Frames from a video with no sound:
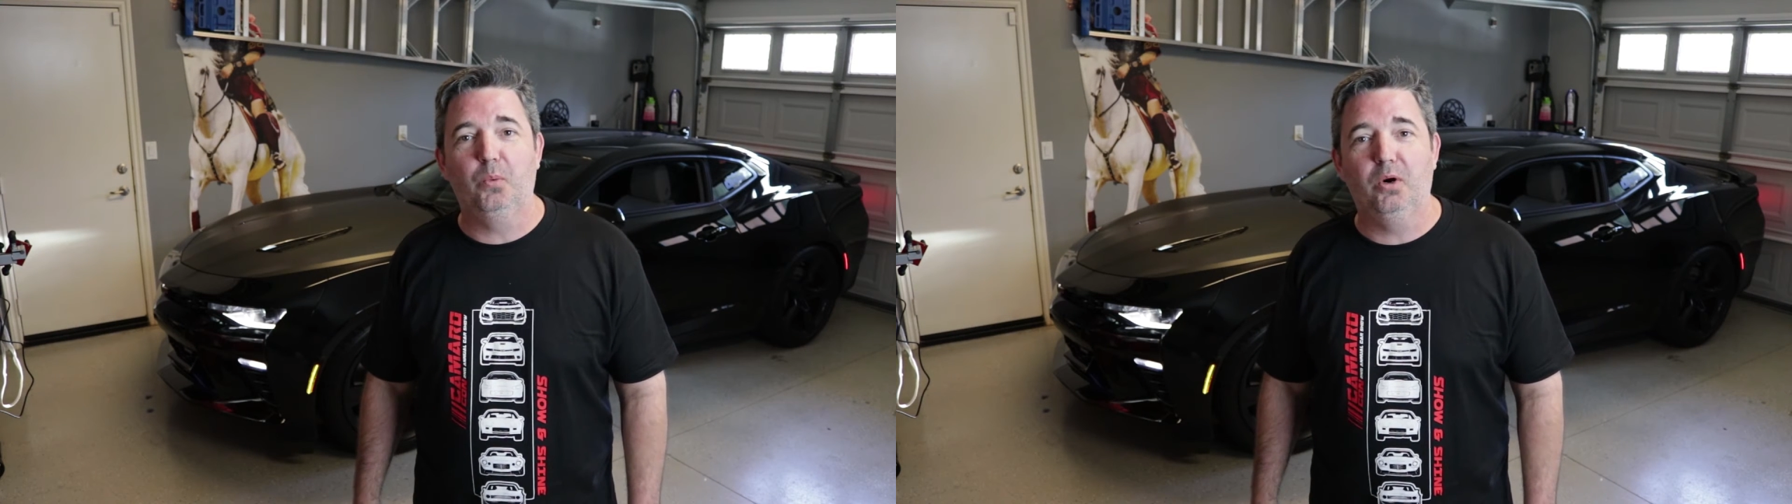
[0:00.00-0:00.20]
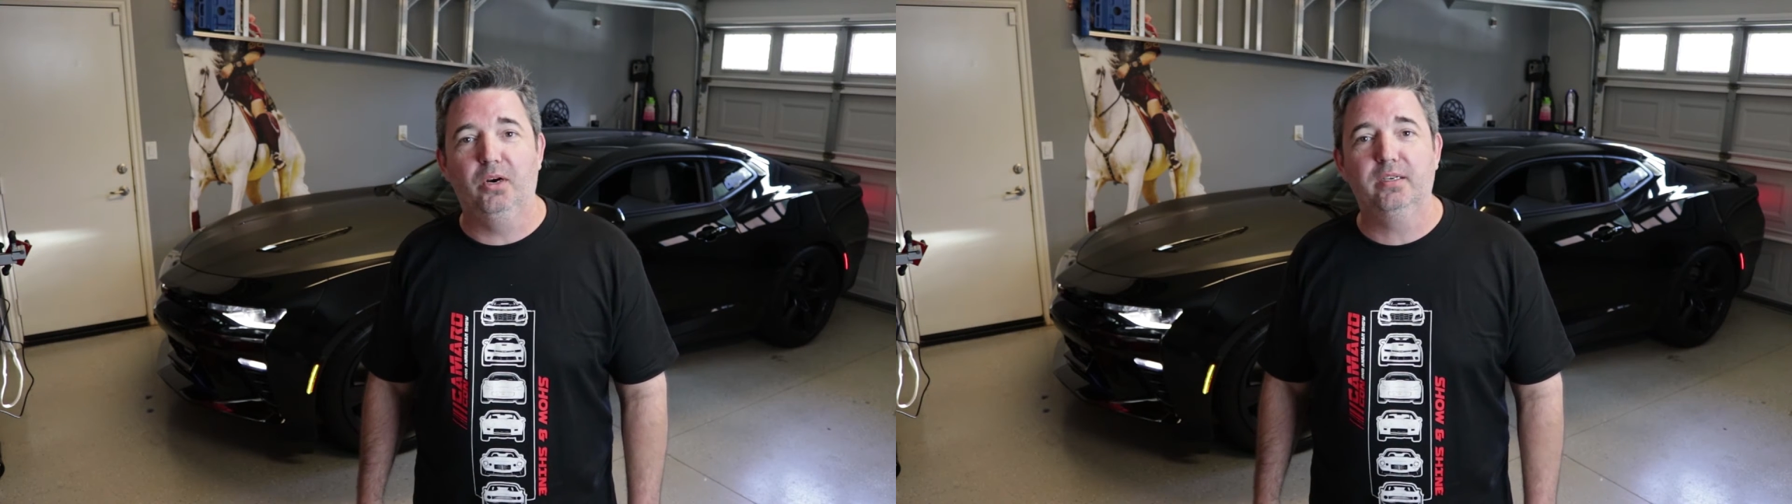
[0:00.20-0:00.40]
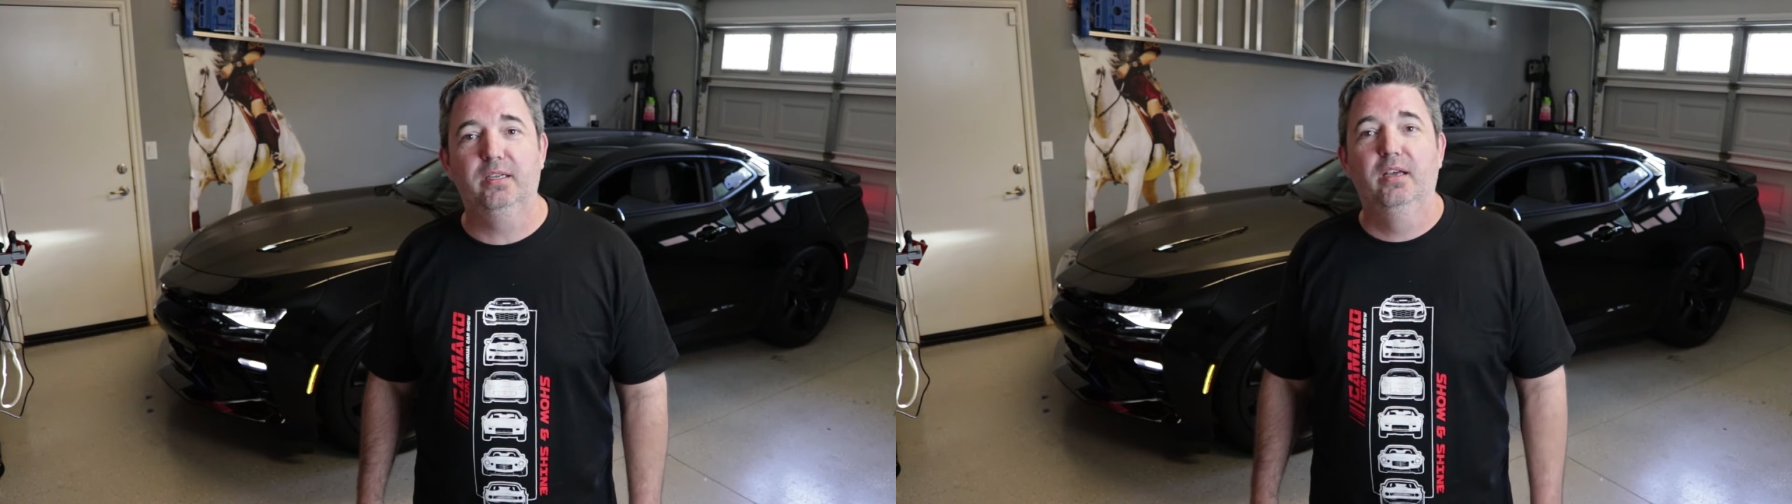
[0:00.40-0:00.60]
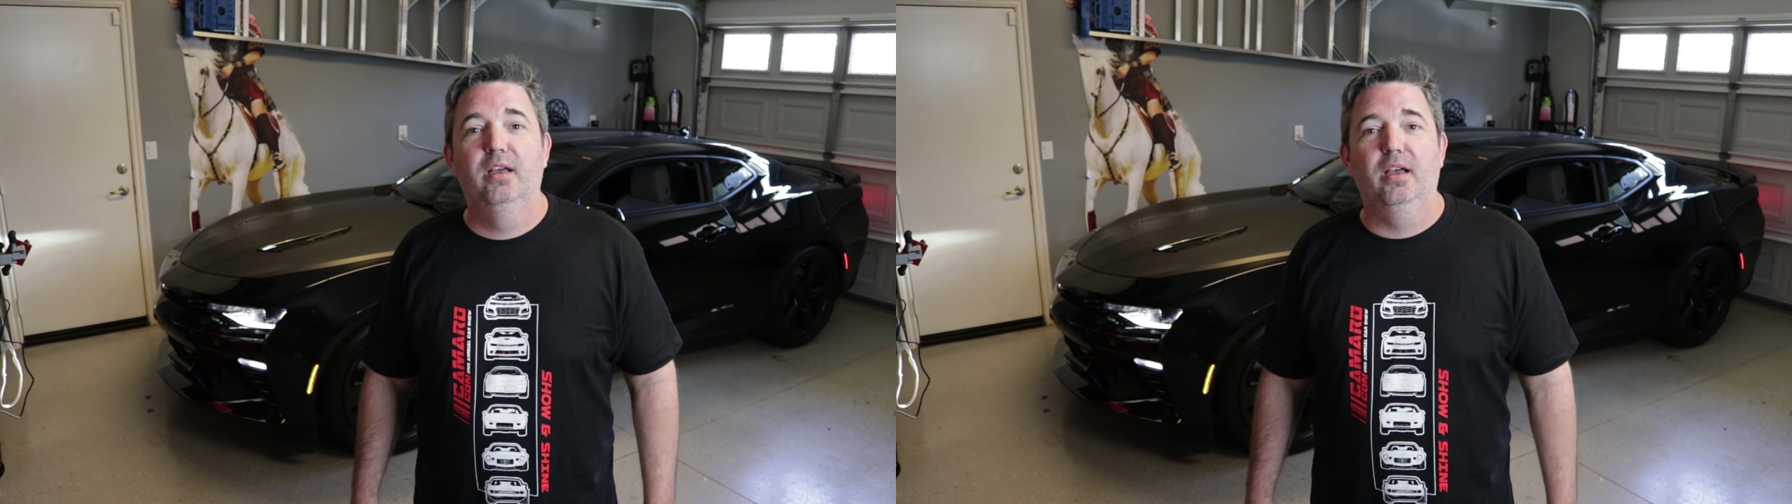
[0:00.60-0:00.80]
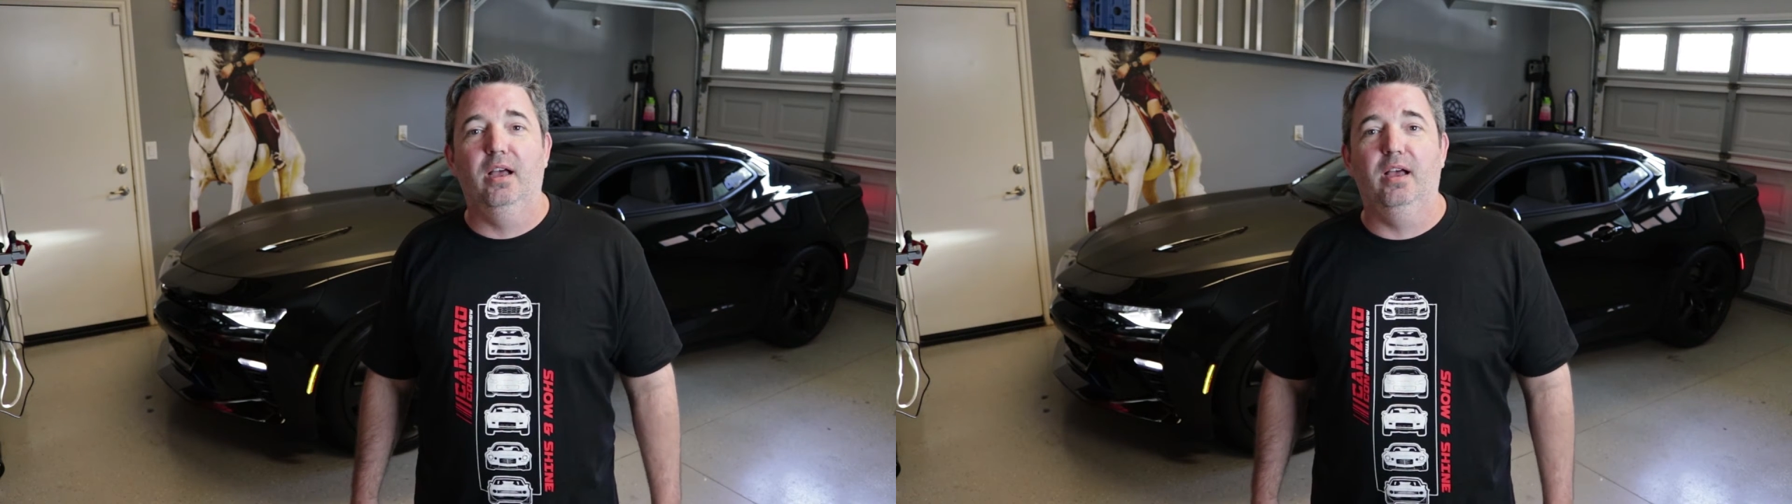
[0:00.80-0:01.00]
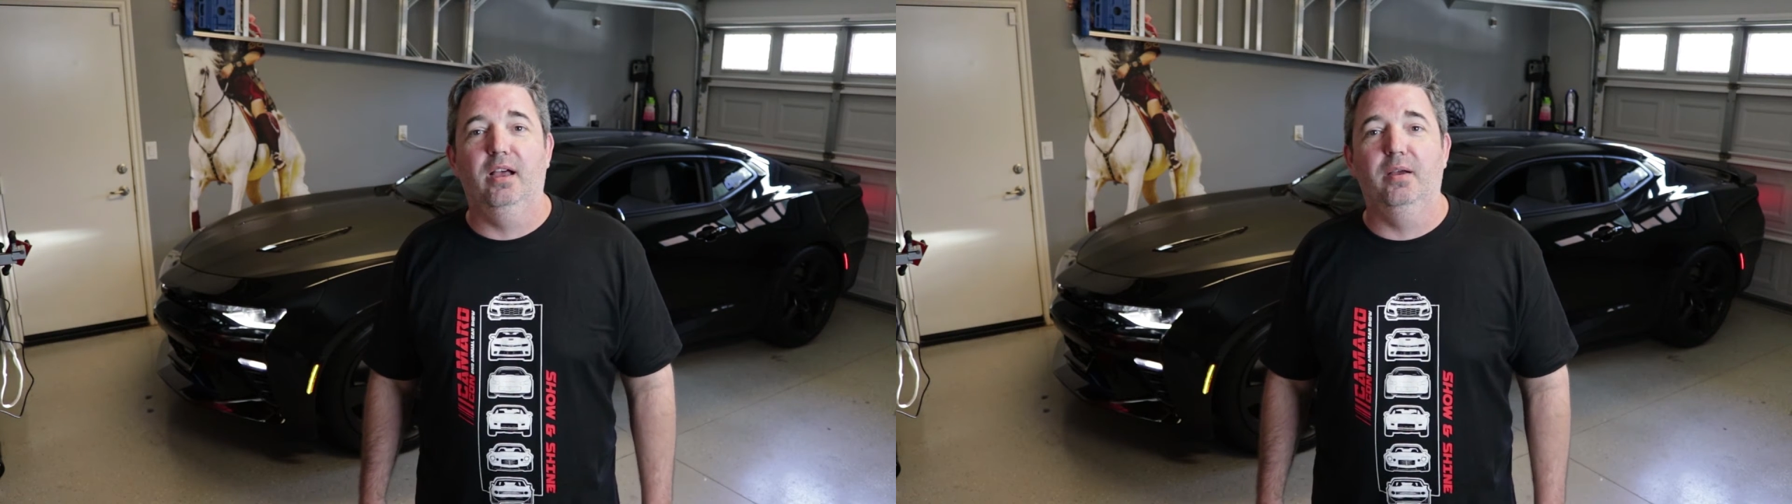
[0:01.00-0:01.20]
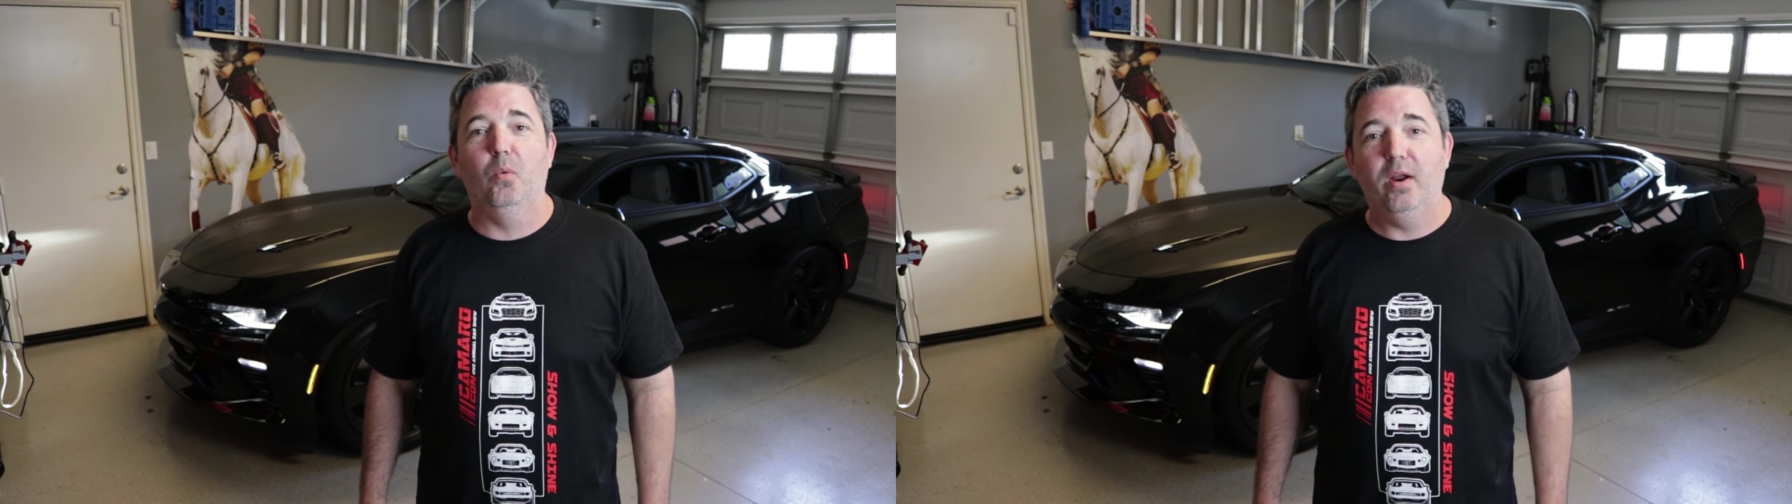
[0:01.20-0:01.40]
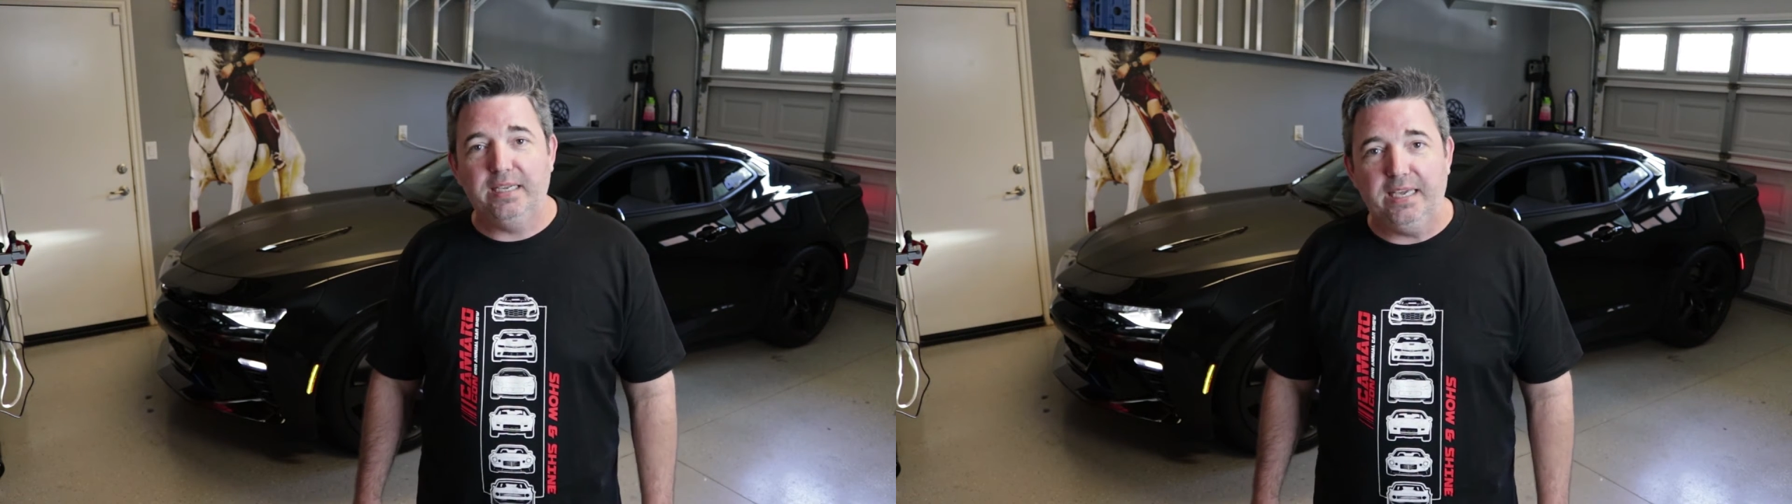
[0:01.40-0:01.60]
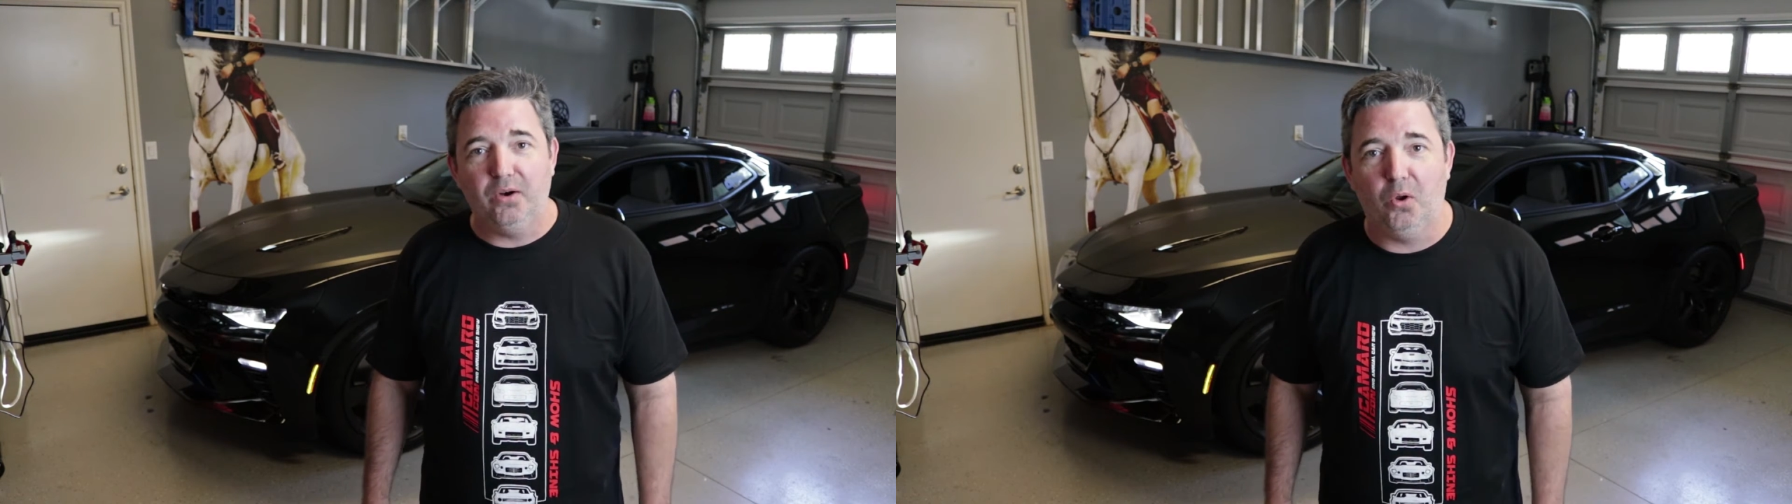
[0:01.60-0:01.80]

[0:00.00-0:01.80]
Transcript: work. Uh, I want to get